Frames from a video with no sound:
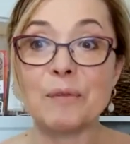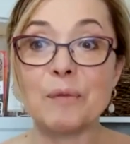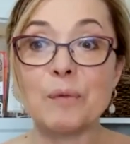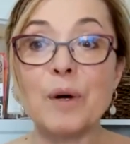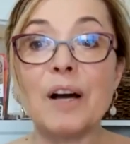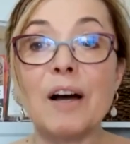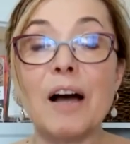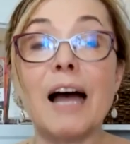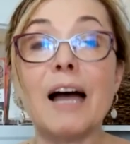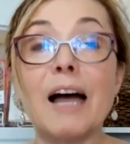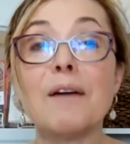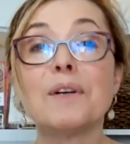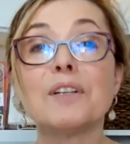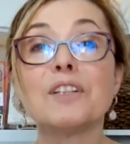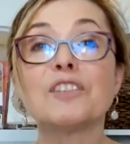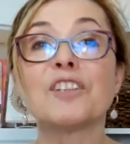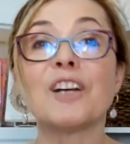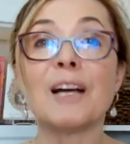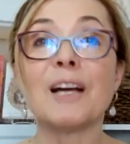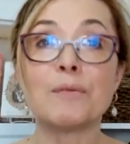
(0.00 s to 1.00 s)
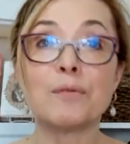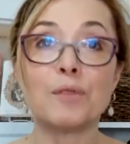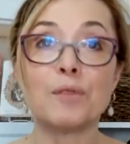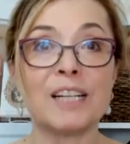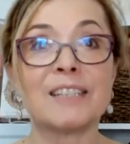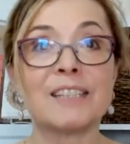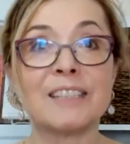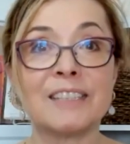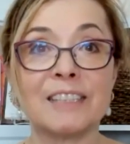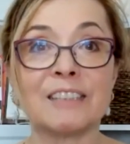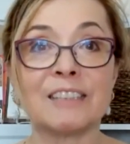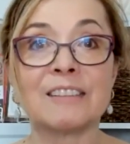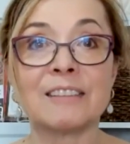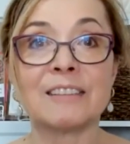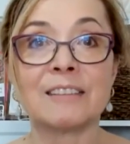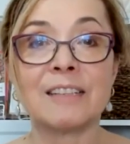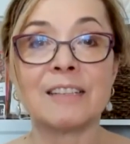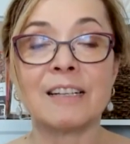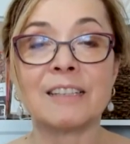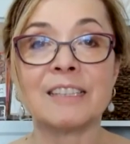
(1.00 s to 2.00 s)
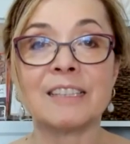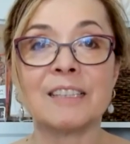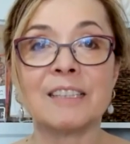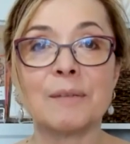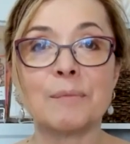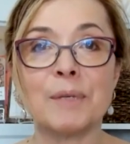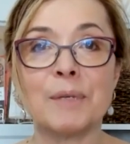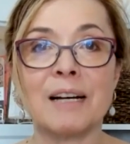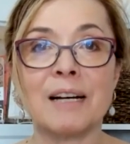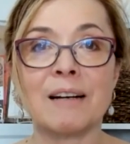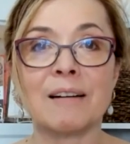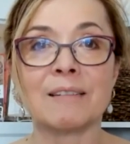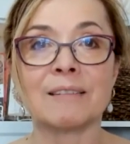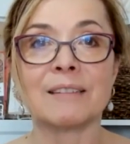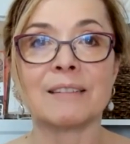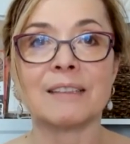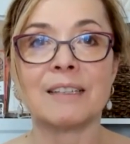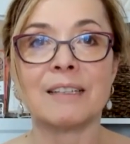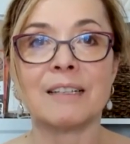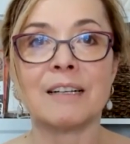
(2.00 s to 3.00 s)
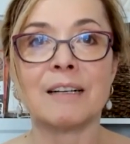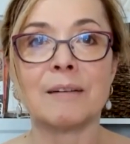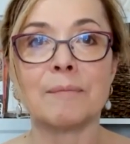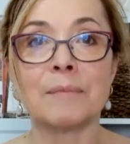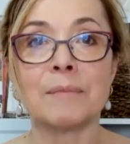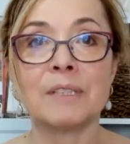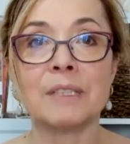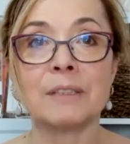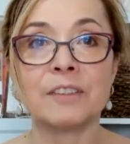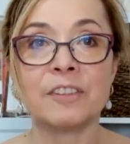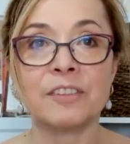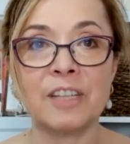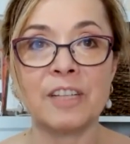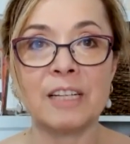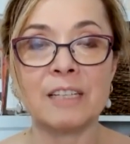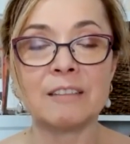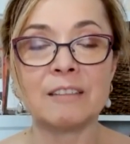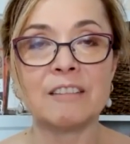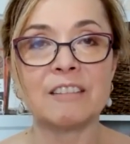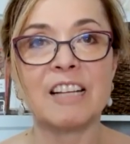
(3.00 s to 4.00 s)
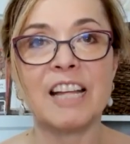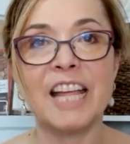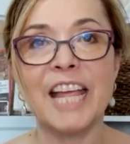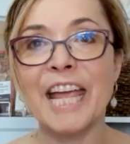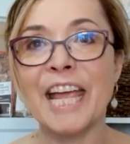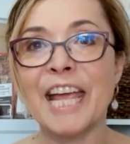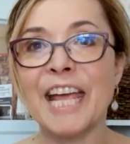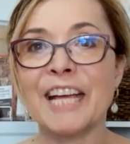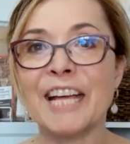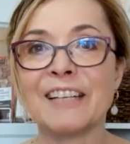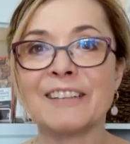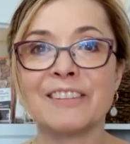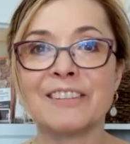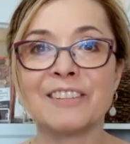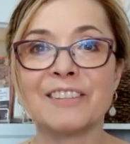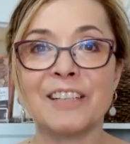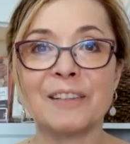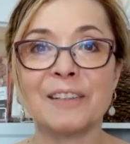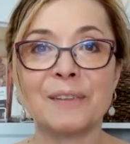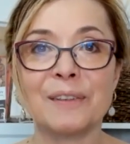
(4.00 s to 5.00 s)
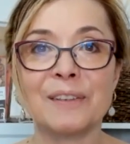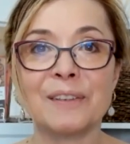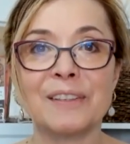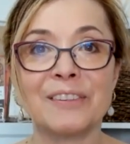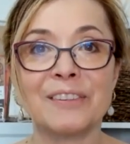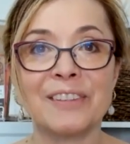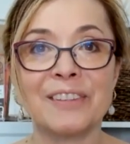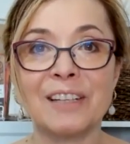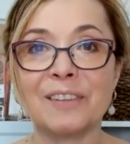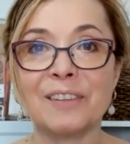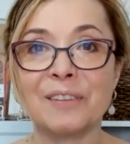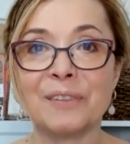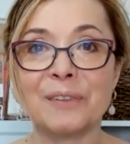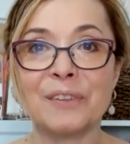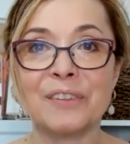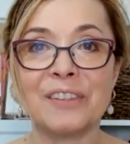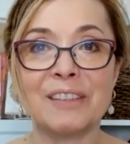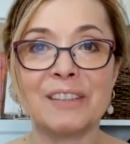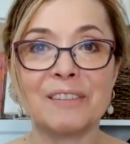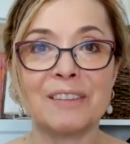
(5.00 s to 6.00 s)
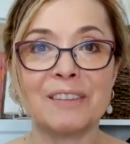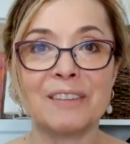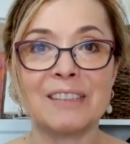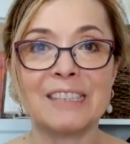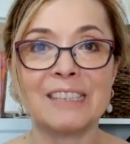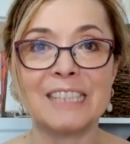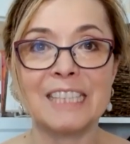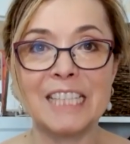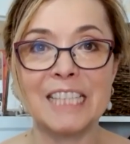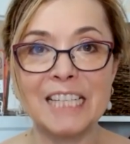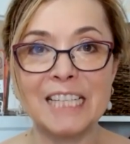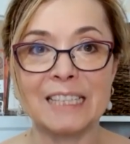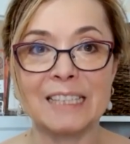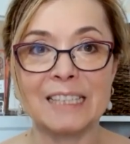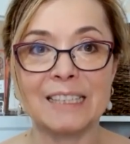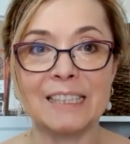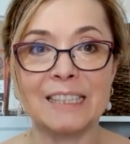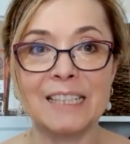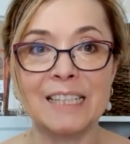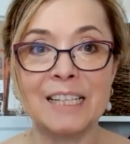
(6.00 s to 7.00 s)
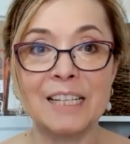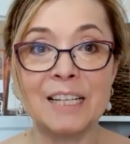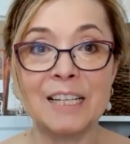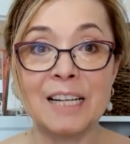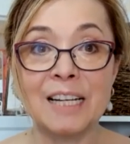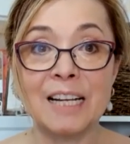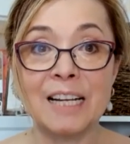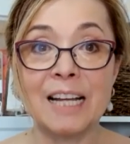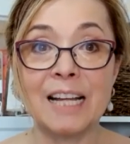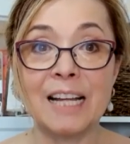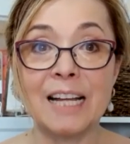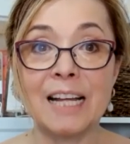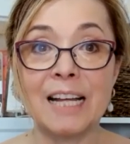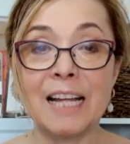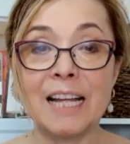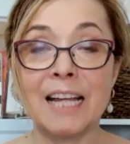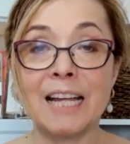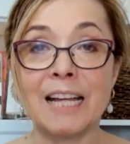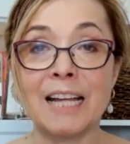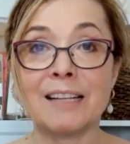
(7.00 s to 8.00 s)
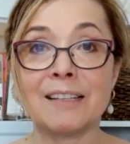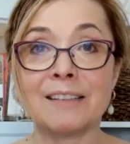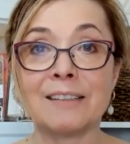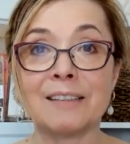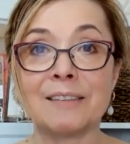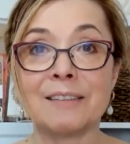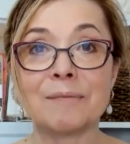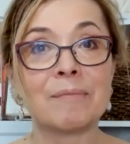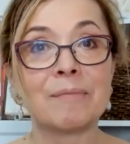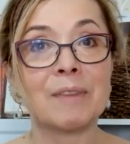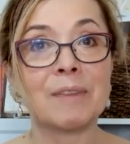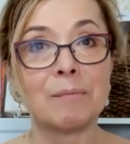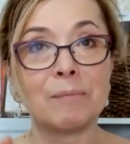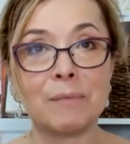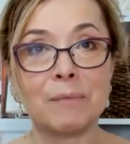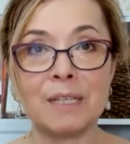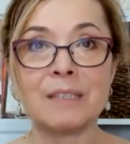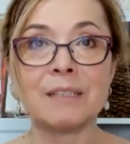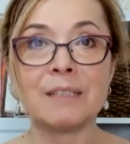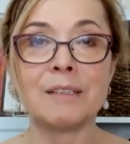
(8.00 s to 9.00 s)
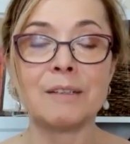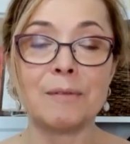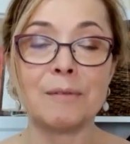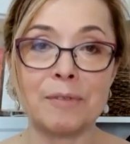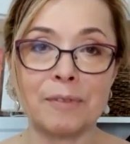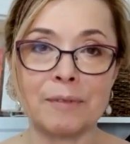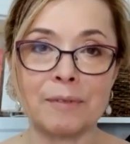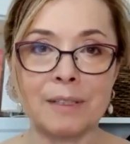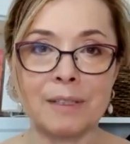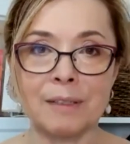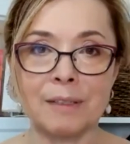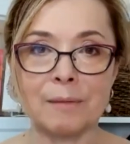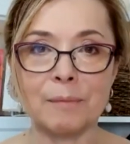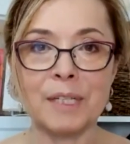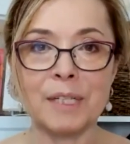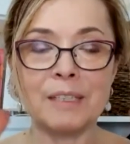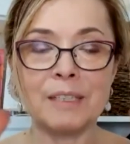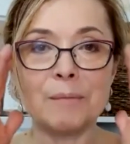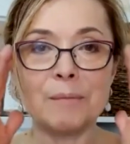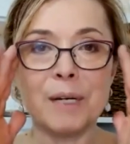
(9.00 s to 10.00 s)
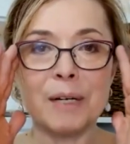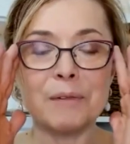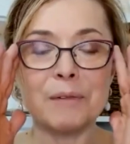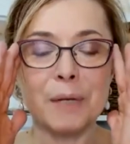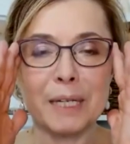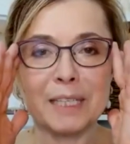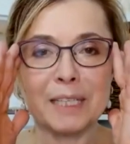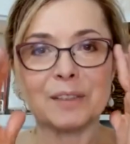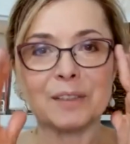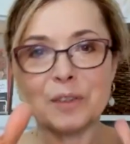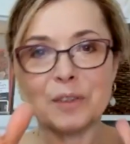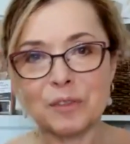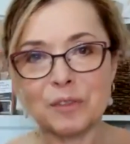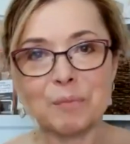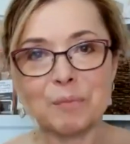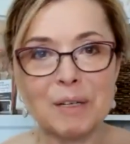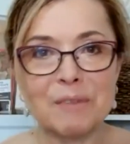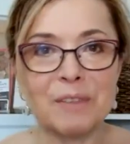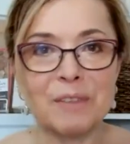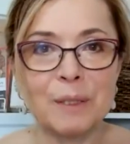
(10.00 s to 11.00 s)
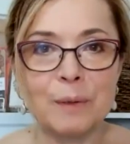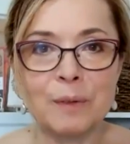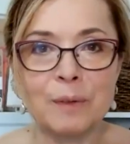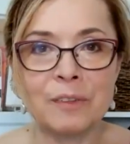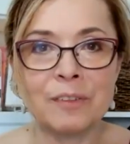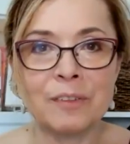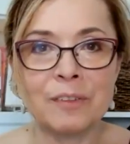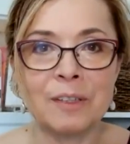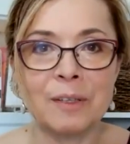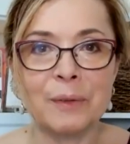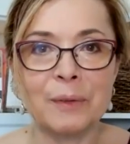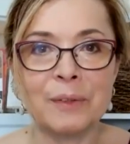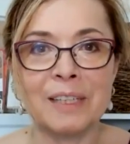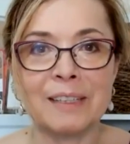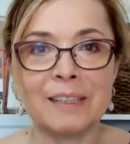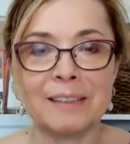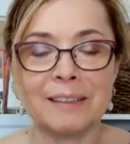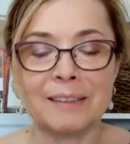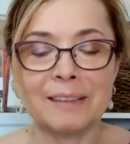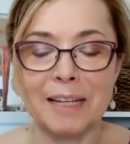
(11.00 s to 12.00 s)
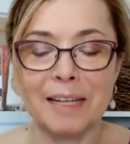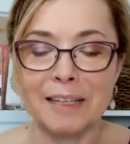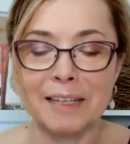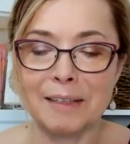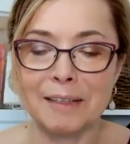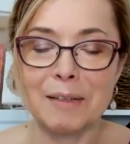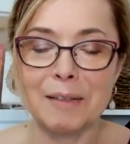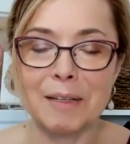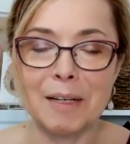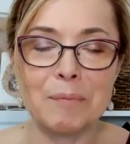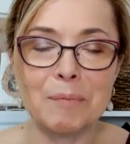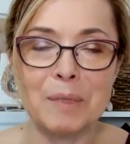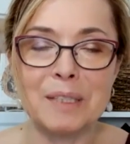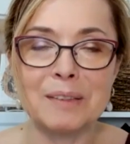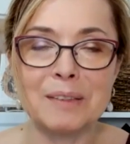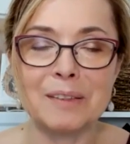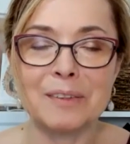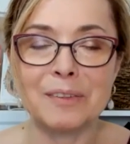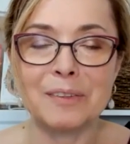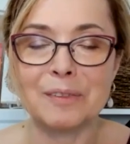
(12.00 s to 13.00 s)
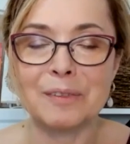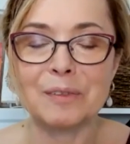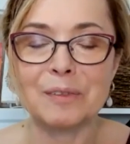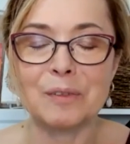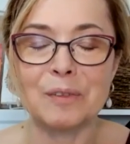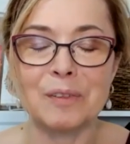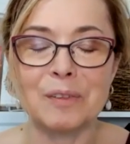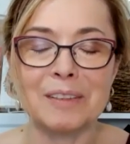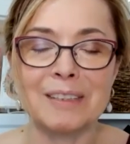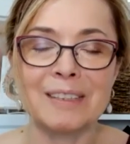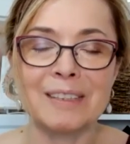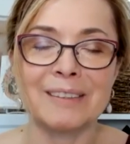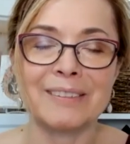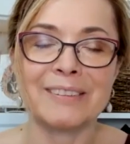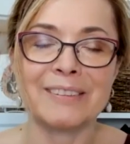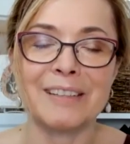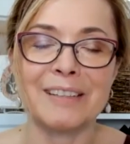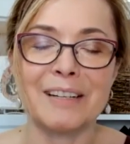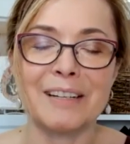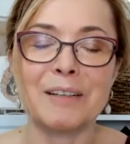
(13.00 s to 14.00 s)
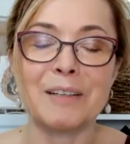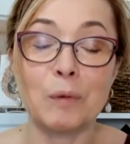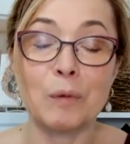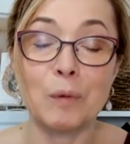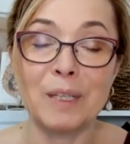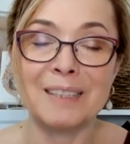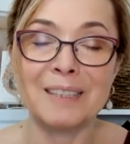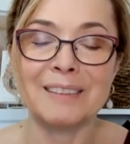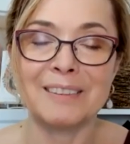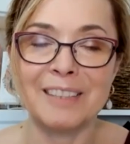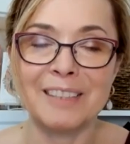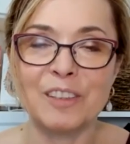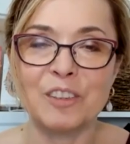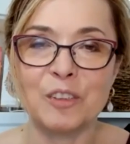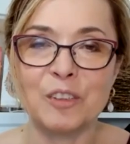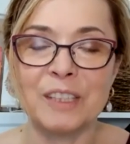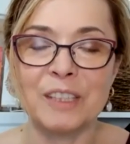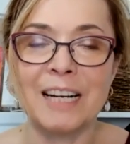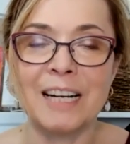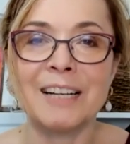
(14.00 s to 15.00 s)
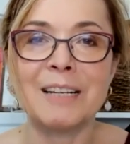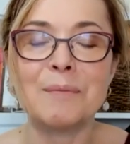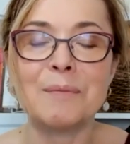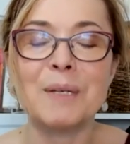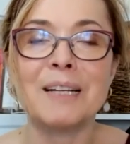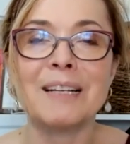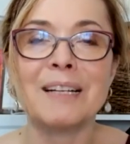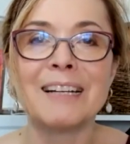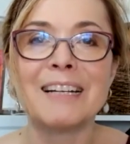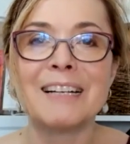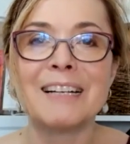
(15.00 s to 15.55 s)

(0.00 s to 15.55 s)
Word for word: Well, I want to dive right into talking about um, consent and sacred sex or sacred kink. And many of uh, many of my regulars, my viewers know that, and I, I mean this this uh, quite intentionally. I am a